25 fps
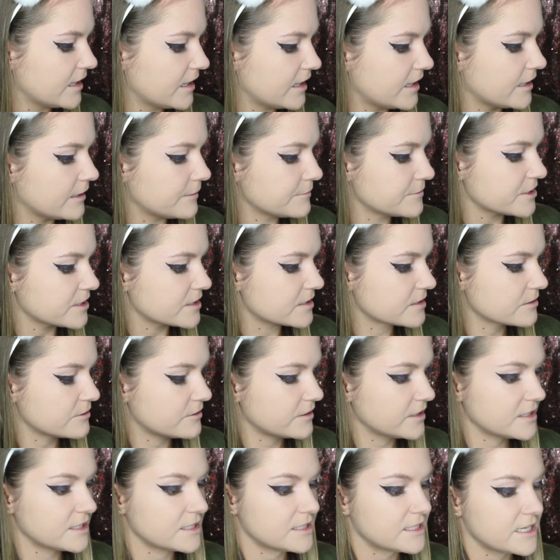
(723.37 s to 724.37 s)
And I'm just
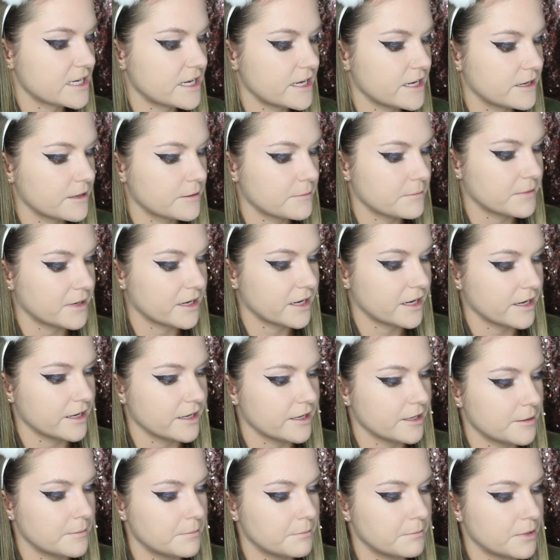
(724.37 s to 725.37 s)
going to take
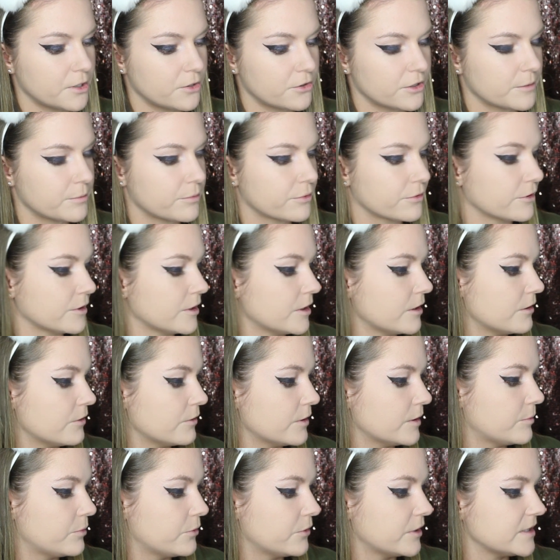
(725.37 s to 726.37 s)
my Moda
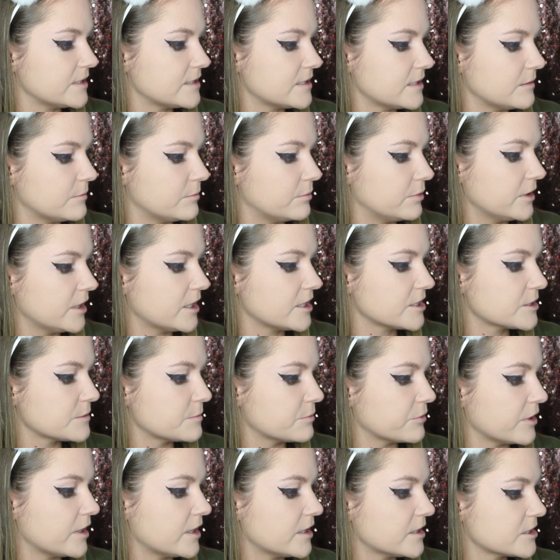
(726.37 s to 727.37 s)
Pro pointed
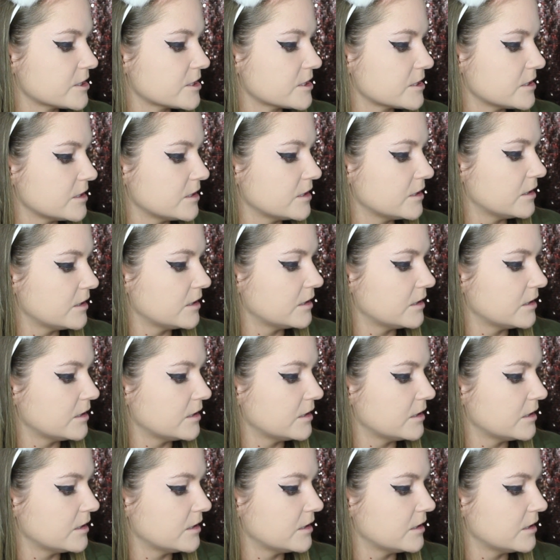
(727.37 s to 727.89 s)
blush brush